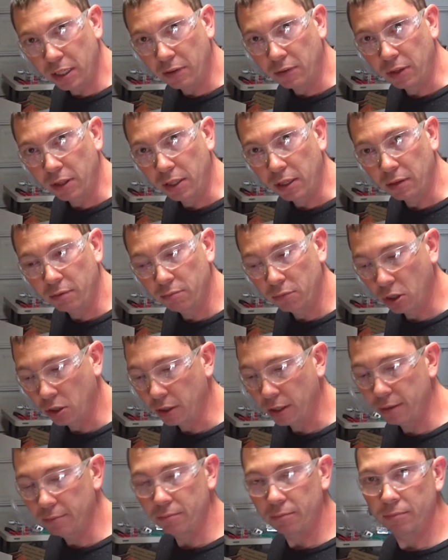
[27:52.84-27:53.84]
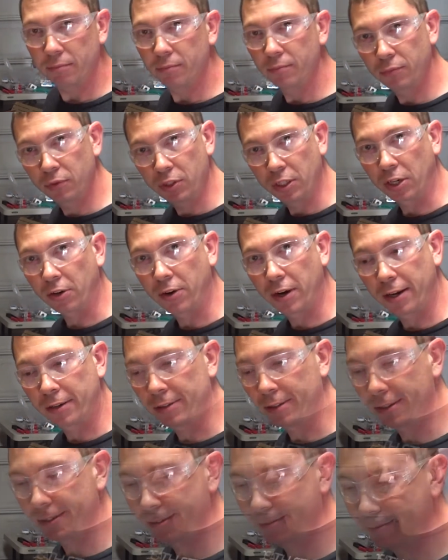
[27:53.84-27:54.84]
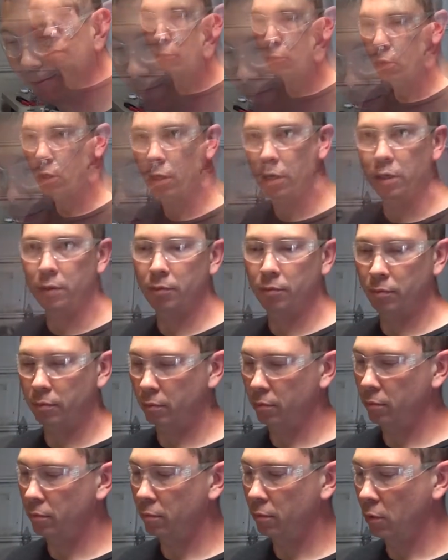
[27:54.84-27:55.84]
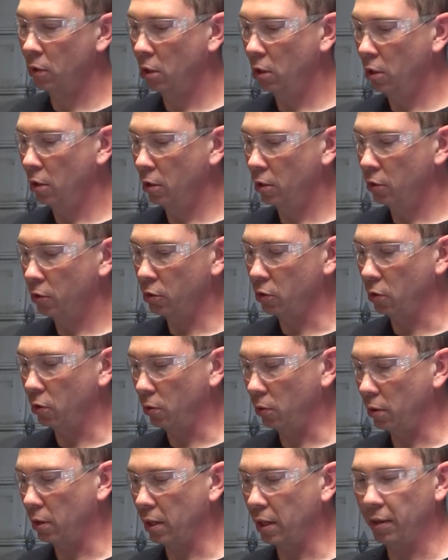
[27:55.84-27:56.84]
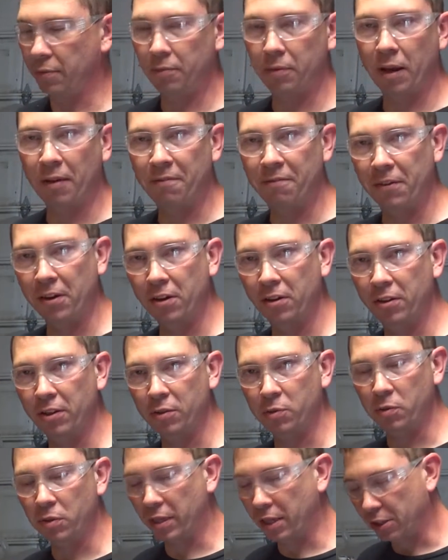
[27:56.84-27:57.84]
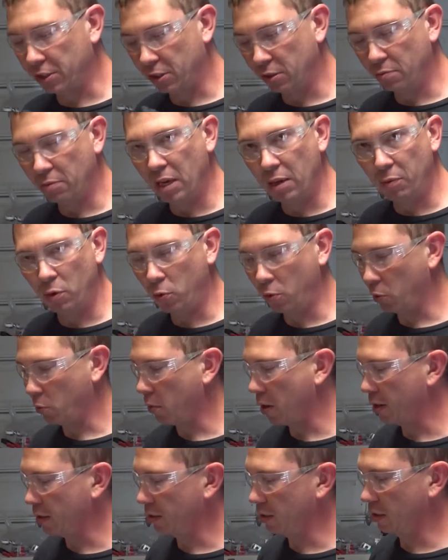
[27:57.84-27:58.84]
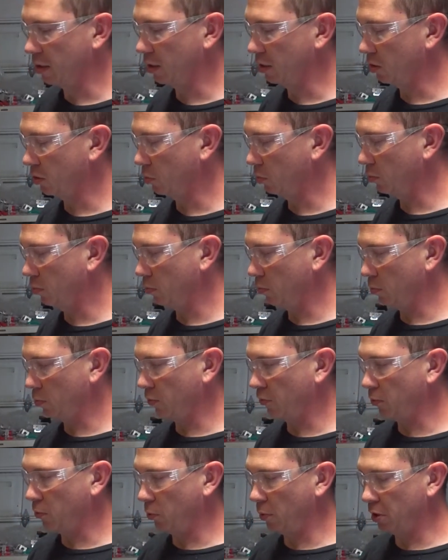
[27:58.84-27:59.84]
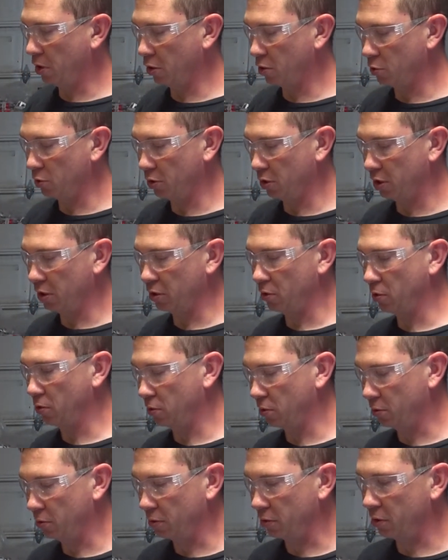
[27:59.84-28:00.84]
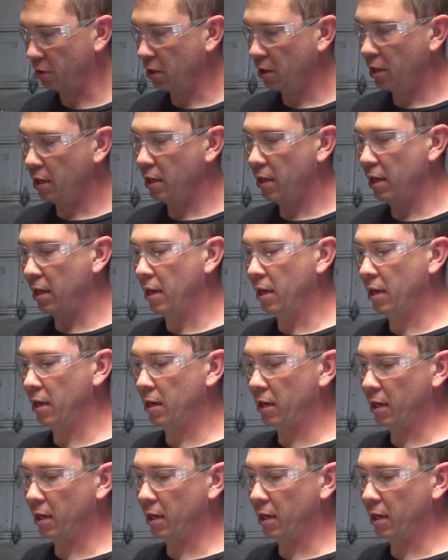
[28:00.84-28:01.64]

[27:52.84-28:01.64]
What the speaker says: everything. Alright, stick around. Alright, so I figured this was actually maybe worthwhile seeing. So before we can drill these holes and